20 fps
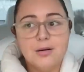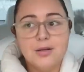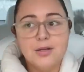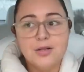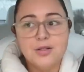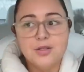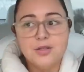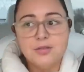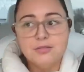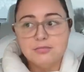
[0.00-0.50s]

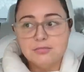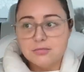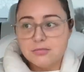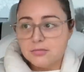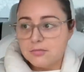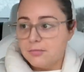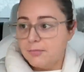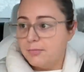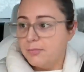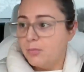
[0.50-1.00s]
You,
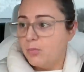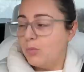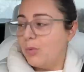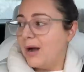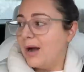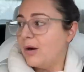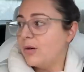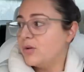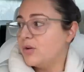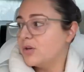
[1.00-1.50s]

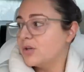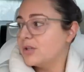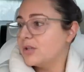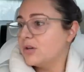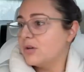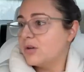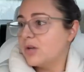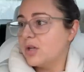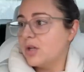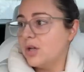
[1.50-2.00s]
wow, you're a
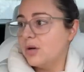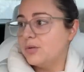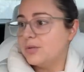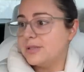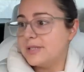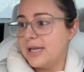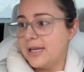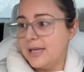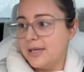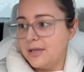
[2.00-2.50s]
little
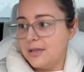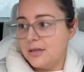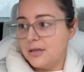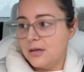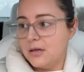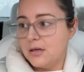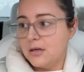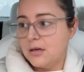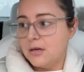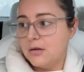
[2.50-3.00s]
close, eh?
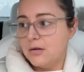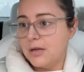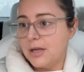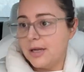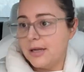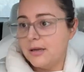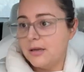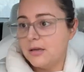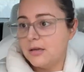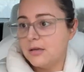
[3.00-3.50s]

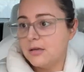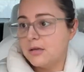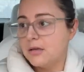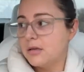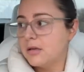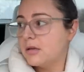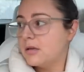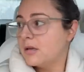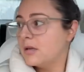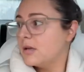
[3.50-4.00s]
Okay.
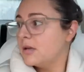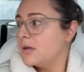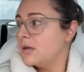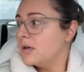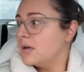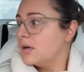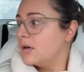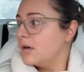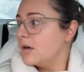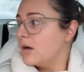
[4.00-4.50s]

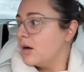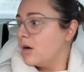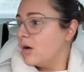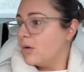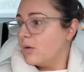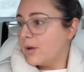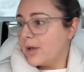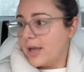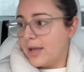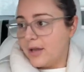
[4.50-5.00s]

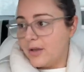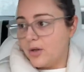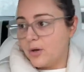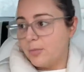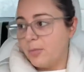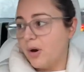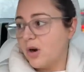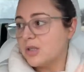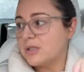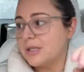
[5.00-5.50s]
Okay, you're
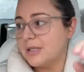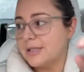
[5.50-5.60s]
parked a